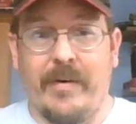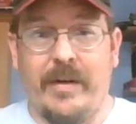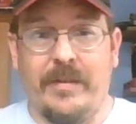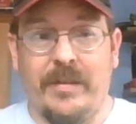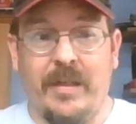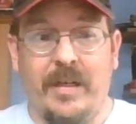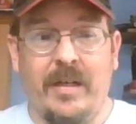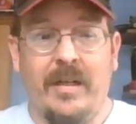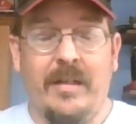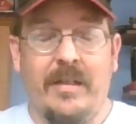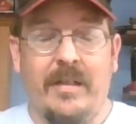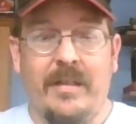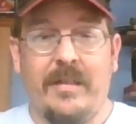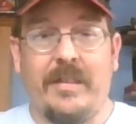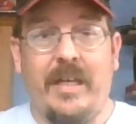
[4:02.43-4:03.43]
race,
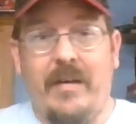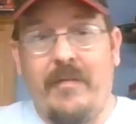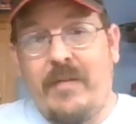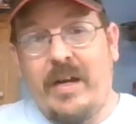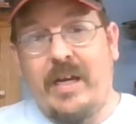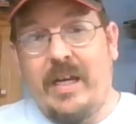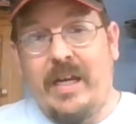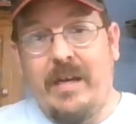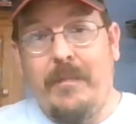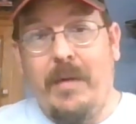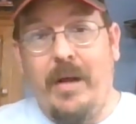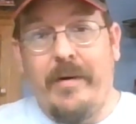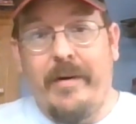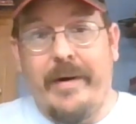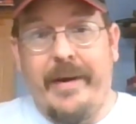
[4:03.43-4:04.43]
see if I can get
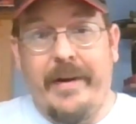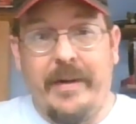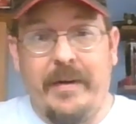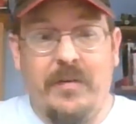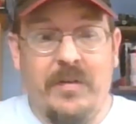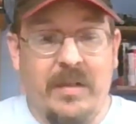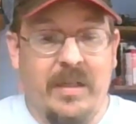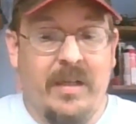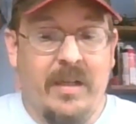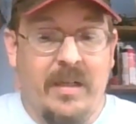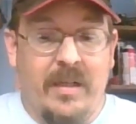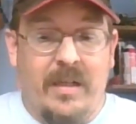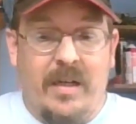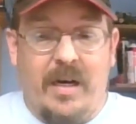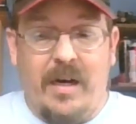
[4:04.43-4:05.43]
better at it.
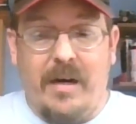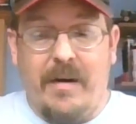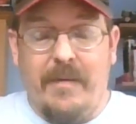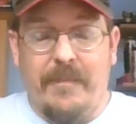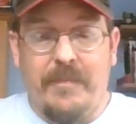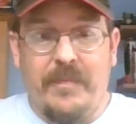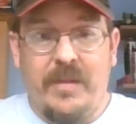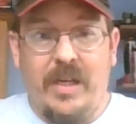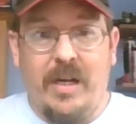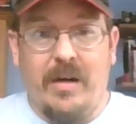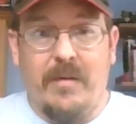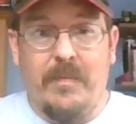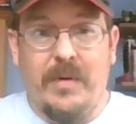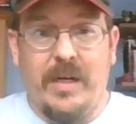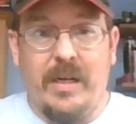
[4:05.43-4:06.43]

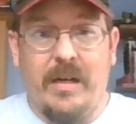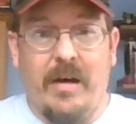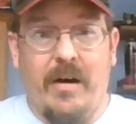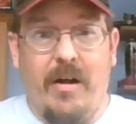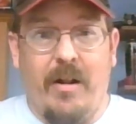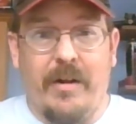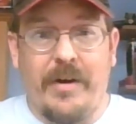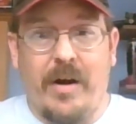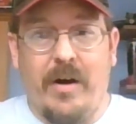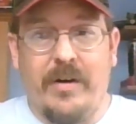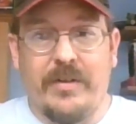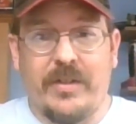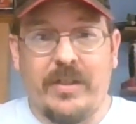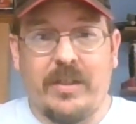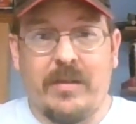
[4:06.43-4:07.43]
But all in all,
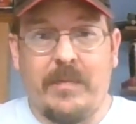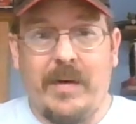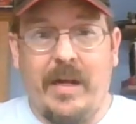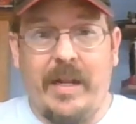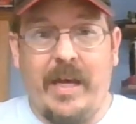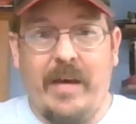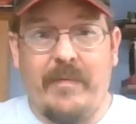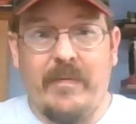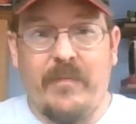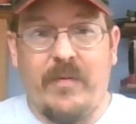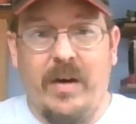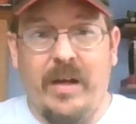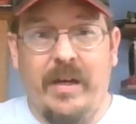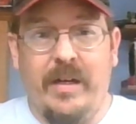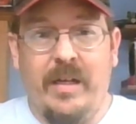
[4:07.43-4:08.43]
it's just about having
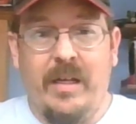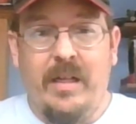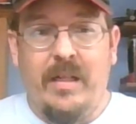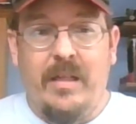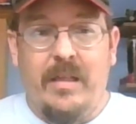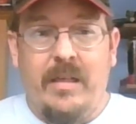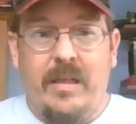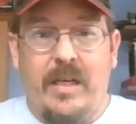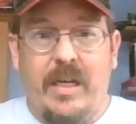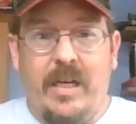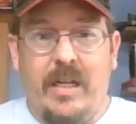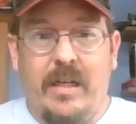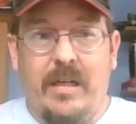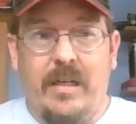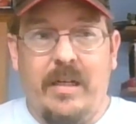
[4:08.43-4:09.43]
fun
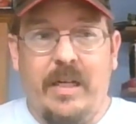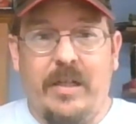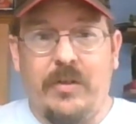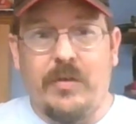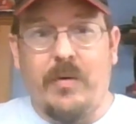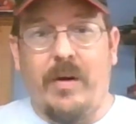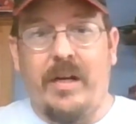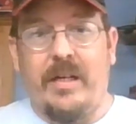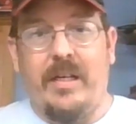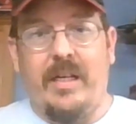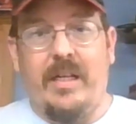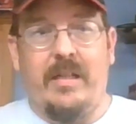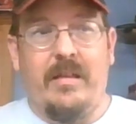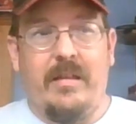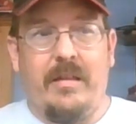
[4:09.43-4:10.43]
and enjoying,
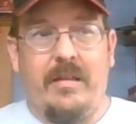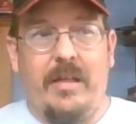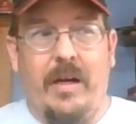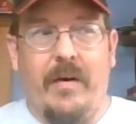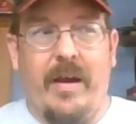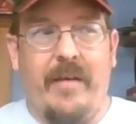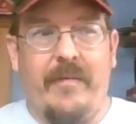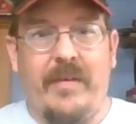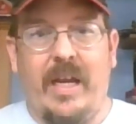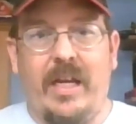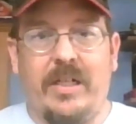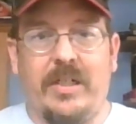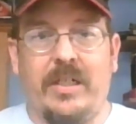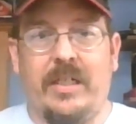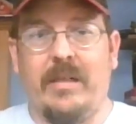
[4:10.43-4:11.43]

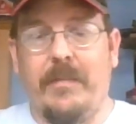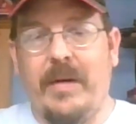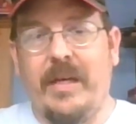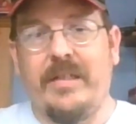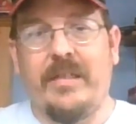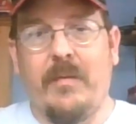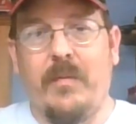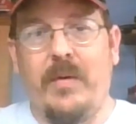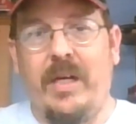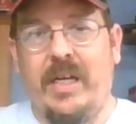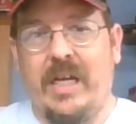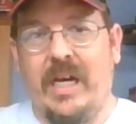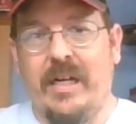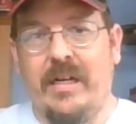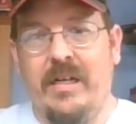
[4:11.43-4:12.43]
aviation the best that we
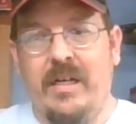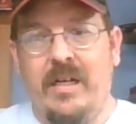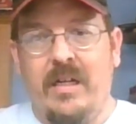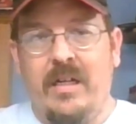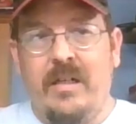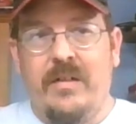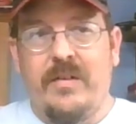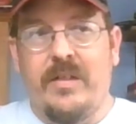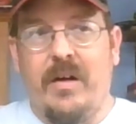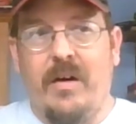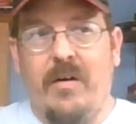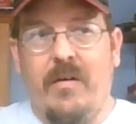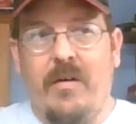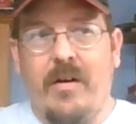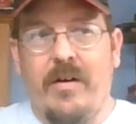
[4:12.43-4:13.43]
can.
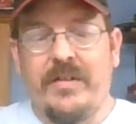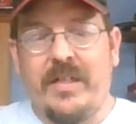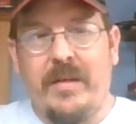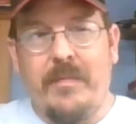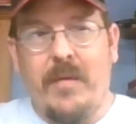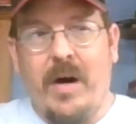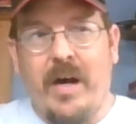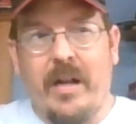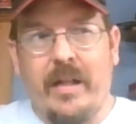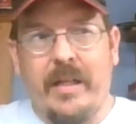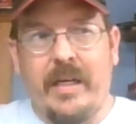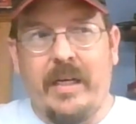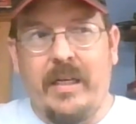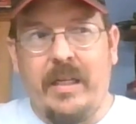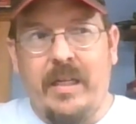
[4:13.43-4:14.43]
So RC
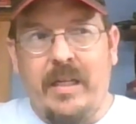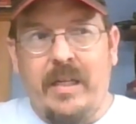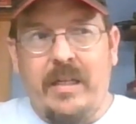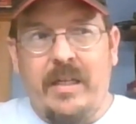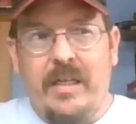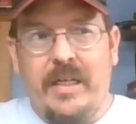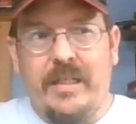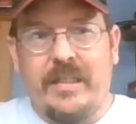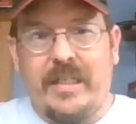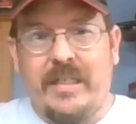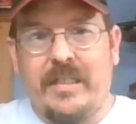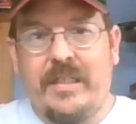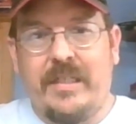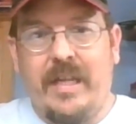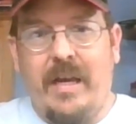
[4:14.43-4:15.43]
modeling is a
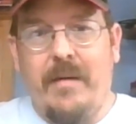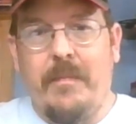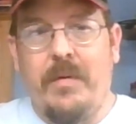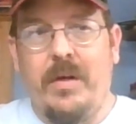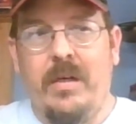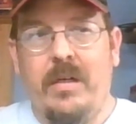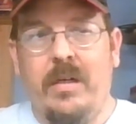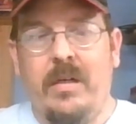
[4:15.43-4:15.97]
step